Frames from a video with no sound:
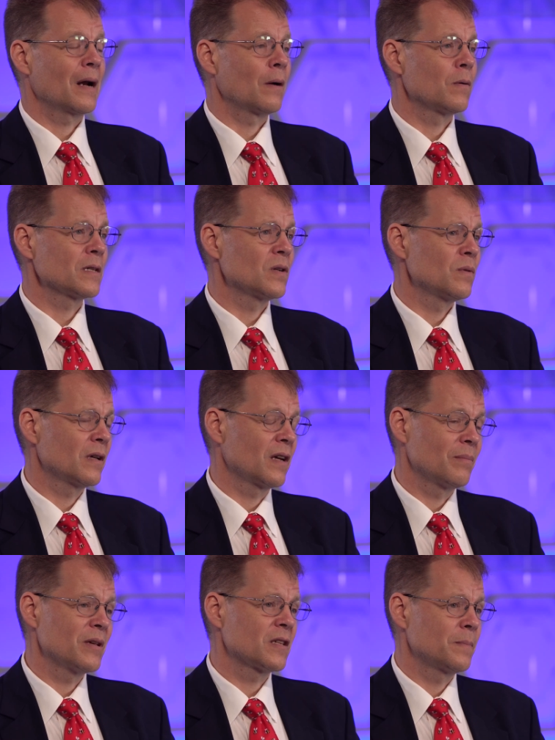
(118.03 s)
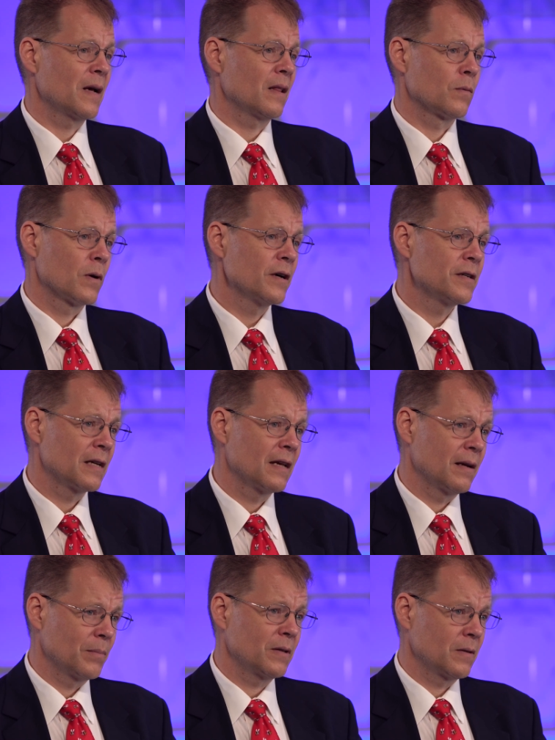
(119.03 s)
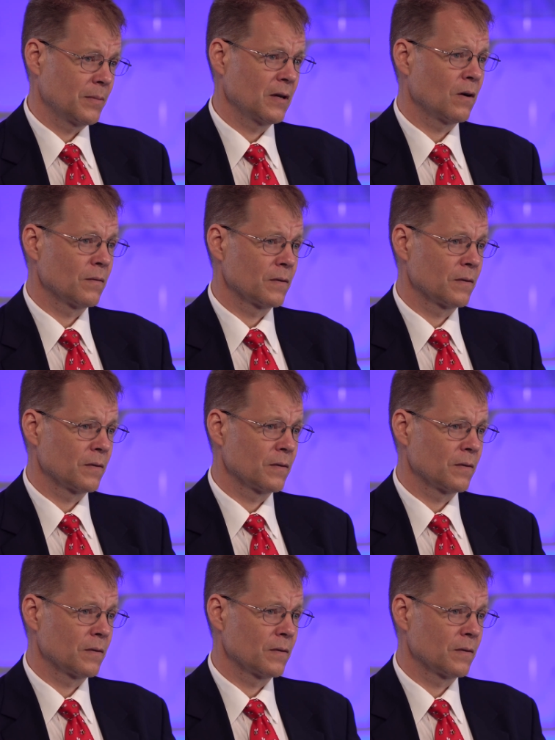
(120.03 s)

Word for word: but I wasn't willing to misspell a word to get it to be